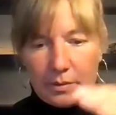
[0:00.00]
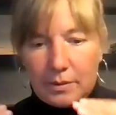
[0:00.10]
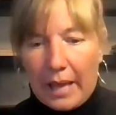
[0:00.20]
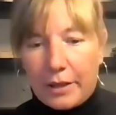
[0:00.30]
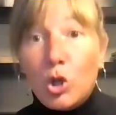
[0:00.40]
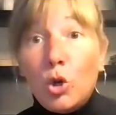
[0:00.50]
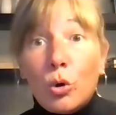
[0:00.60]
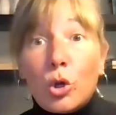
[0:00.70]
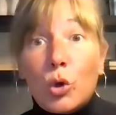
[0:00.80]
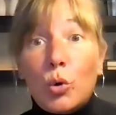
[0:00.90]
that you
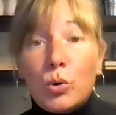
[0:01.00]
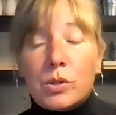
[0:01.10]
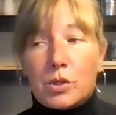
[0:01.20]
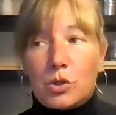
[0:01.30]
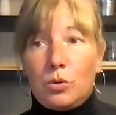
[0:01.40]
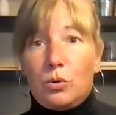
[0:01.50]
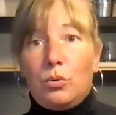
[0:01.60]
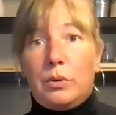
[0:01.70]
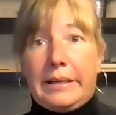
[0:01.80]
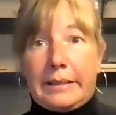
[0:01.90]
use
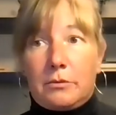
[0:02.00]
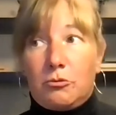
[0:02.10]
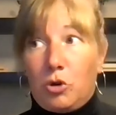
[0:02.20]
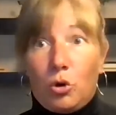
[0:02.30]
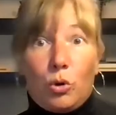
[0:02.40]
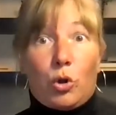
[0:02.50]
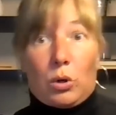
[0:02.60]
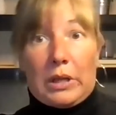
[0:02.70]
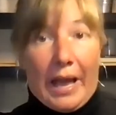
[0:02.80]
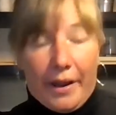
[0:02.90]
to do your
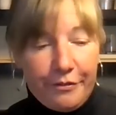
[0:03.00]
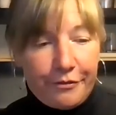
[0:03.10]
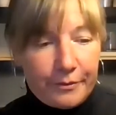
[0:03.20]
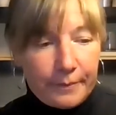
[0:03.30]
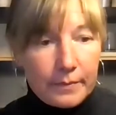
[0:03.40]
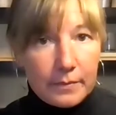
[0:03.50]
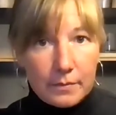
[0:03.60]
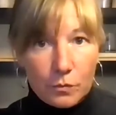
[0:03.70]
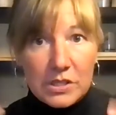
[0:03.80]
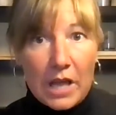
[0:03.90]
life
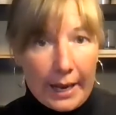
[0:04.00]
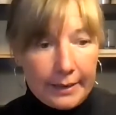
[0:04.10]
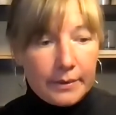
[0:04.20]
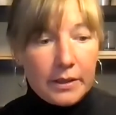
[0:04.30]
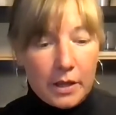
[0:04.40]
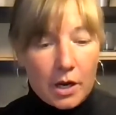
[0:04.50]
reside, in the